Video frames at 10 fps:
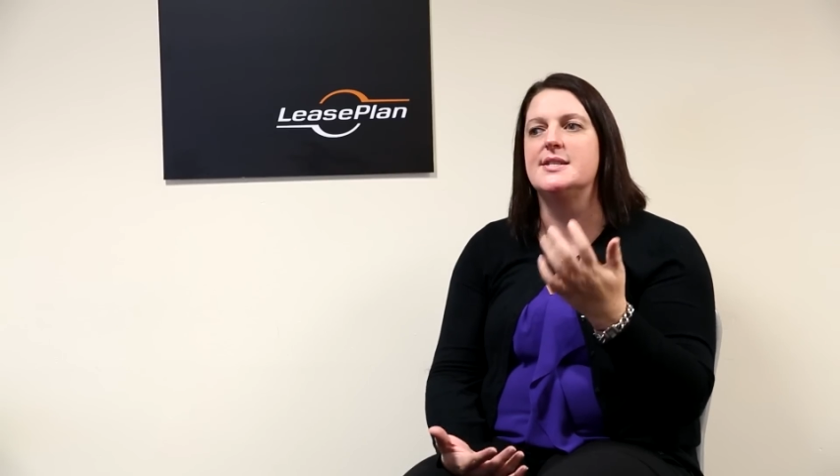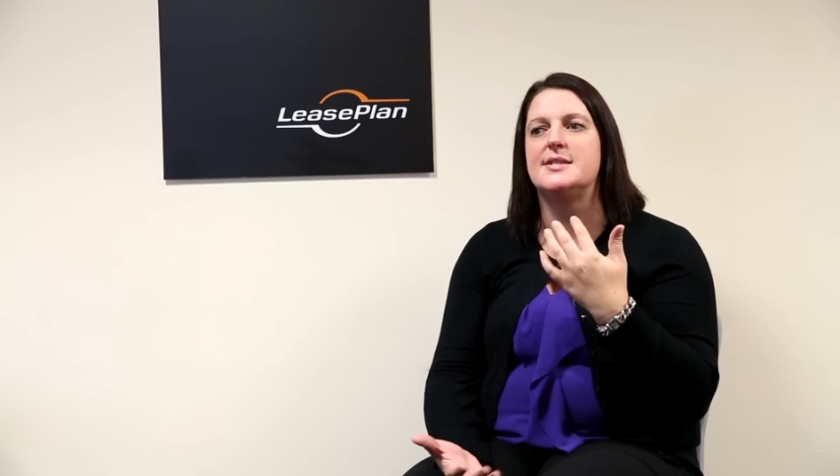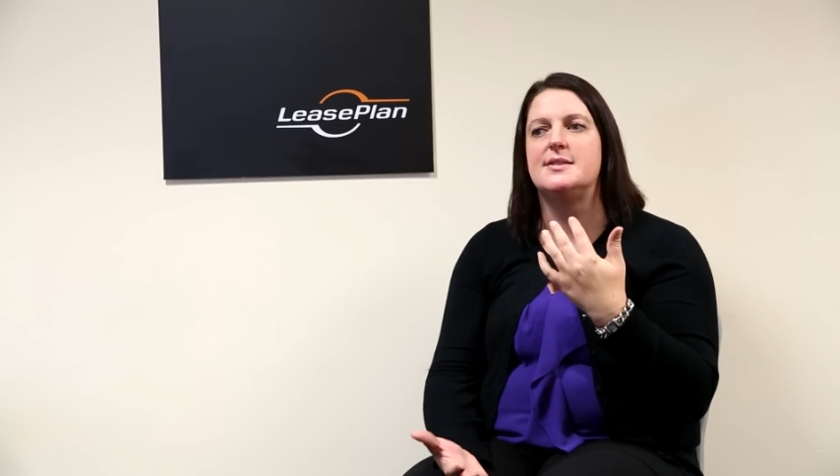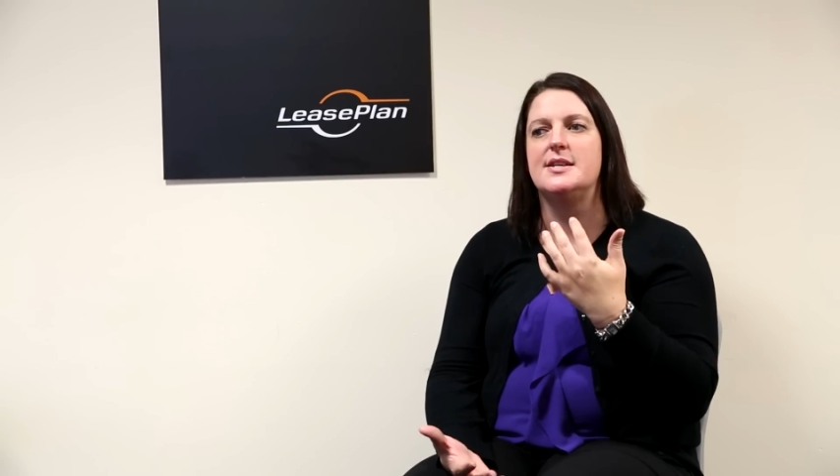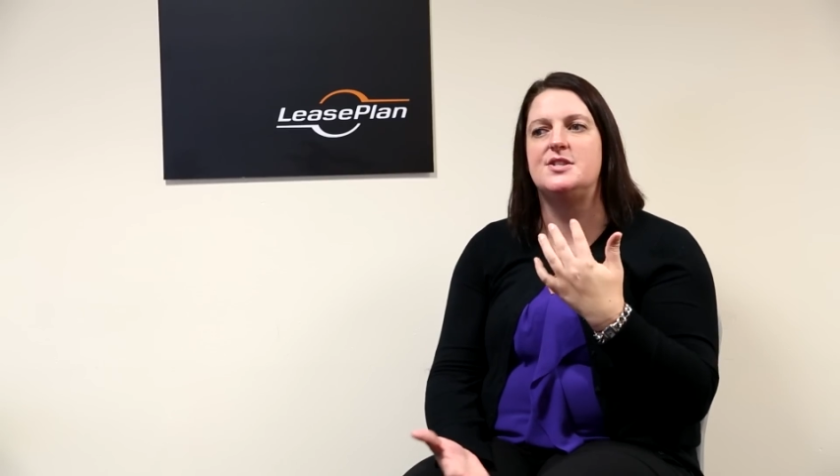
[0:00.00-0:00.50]

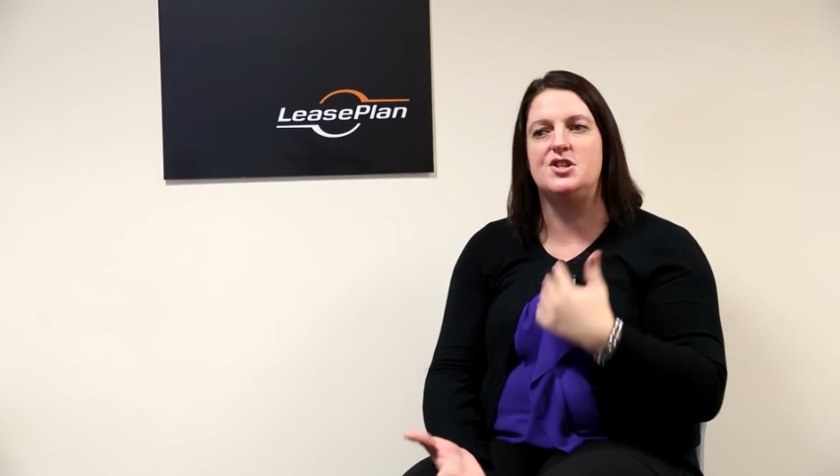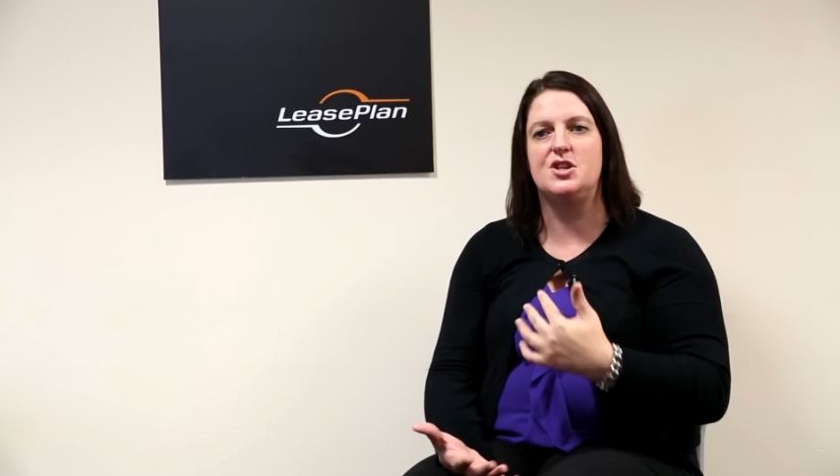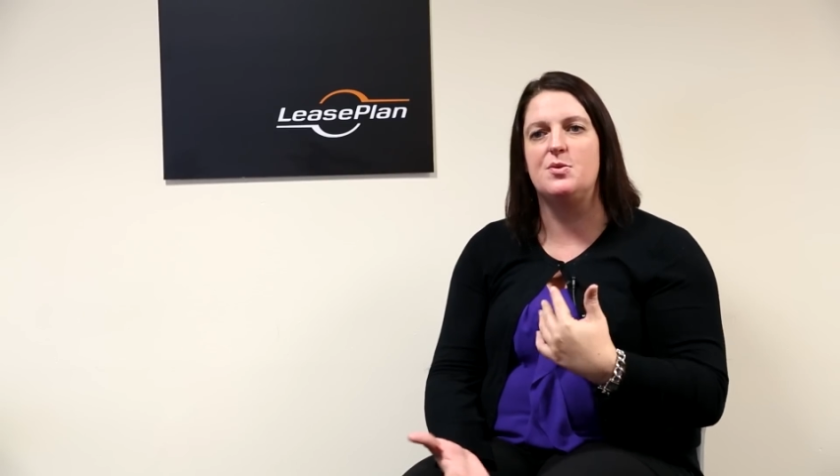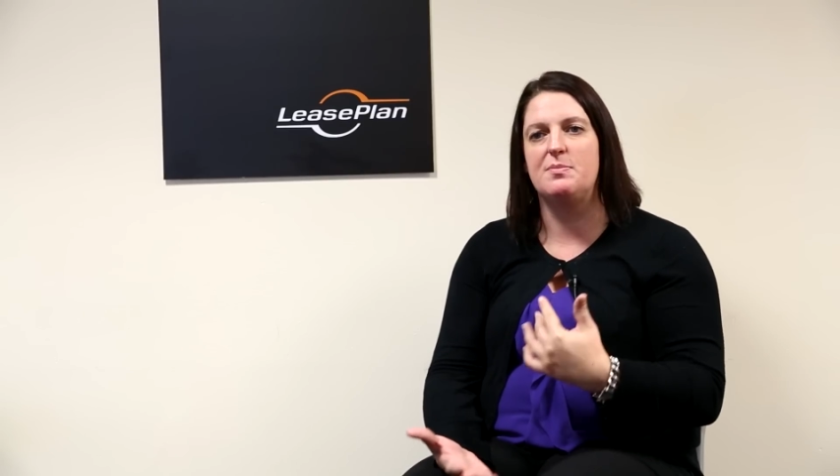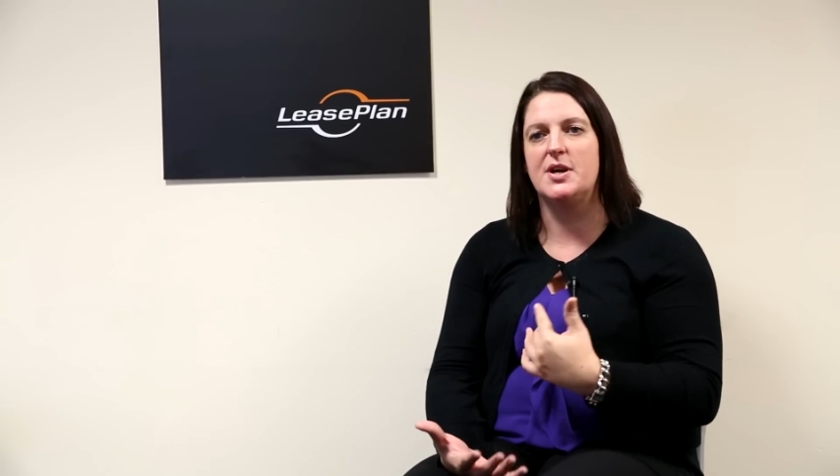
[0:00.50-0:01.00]
is to
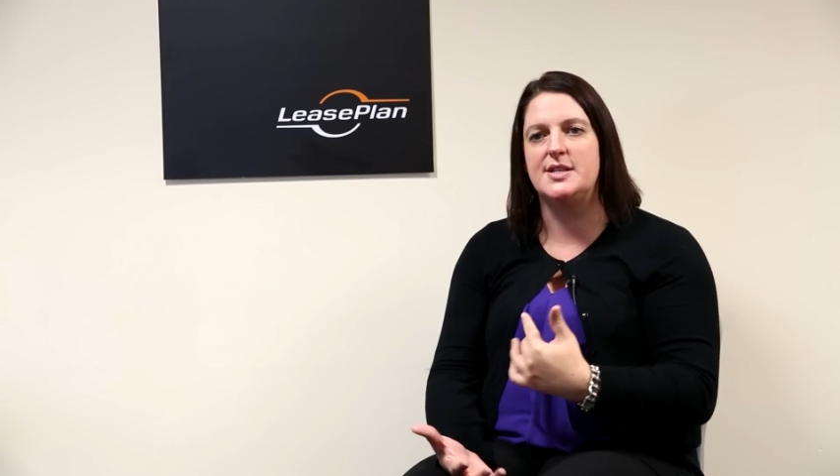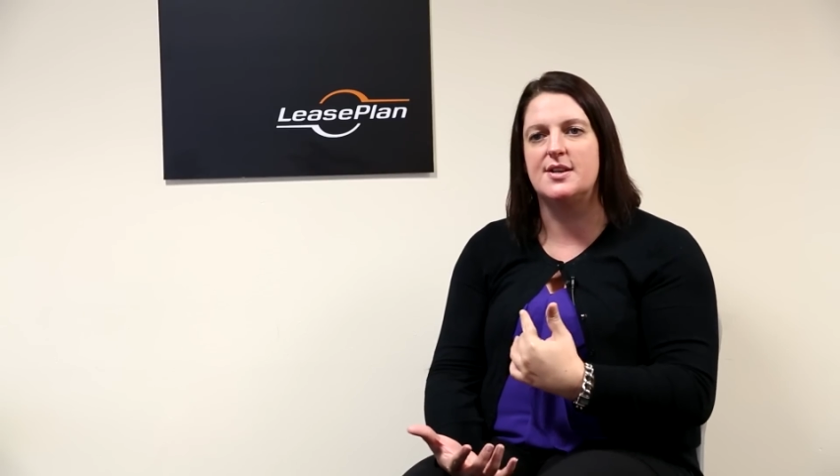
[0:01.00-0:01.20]
do with my